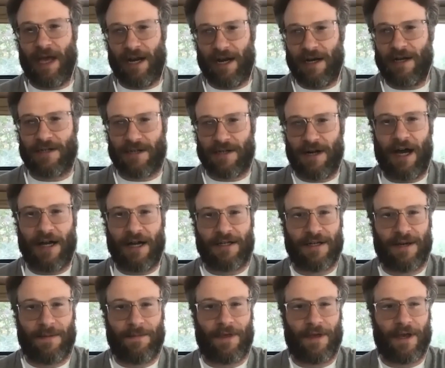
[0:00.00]
And it's not
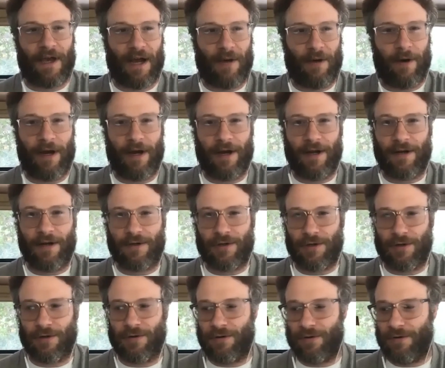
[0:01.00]
something I went
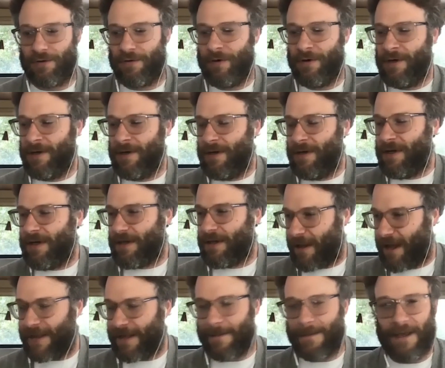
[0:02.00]
into
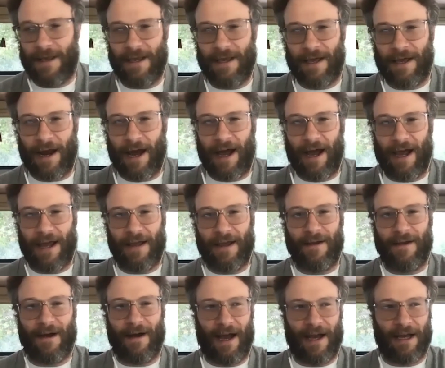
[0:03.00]
lightly, and I,
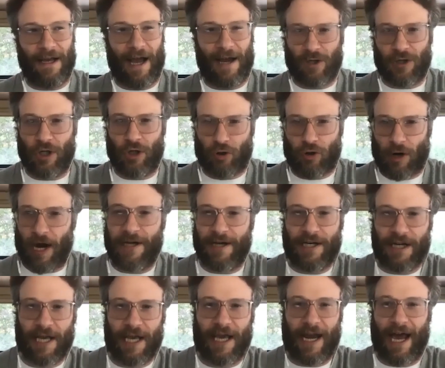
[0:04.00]
I actually tried
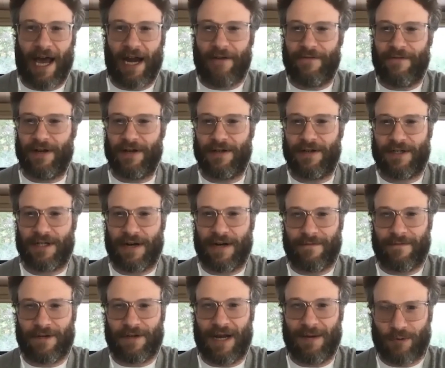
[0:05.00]
to get out of it
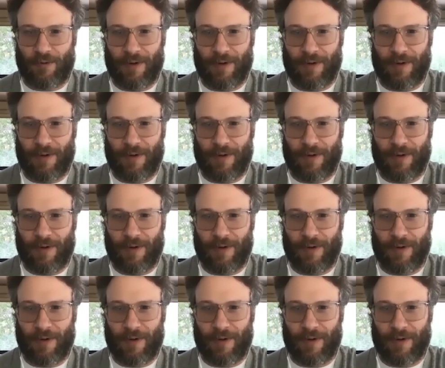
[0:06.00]
several times.